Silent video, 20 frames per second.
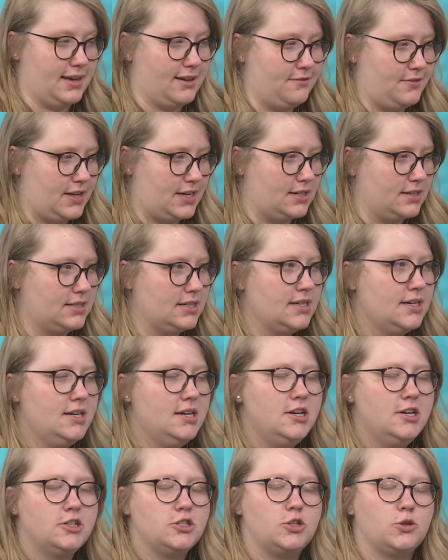event.
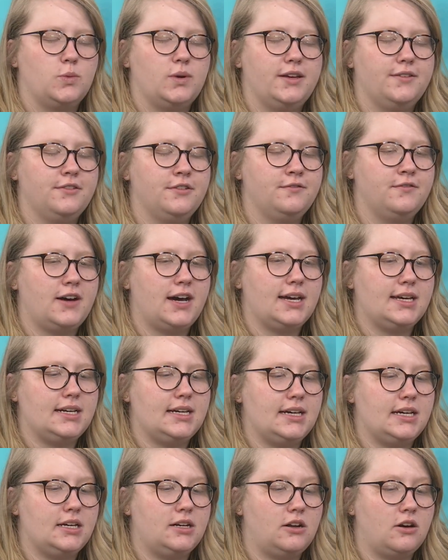Okay. So we've
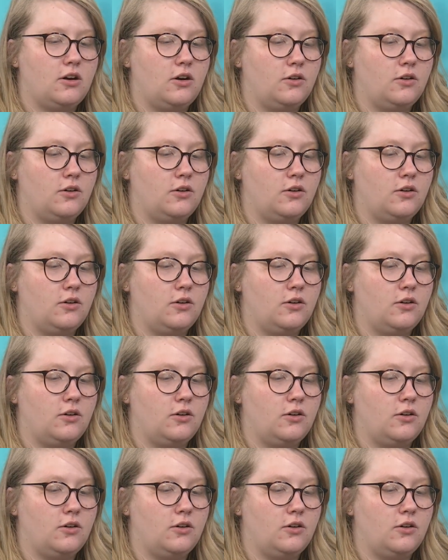invited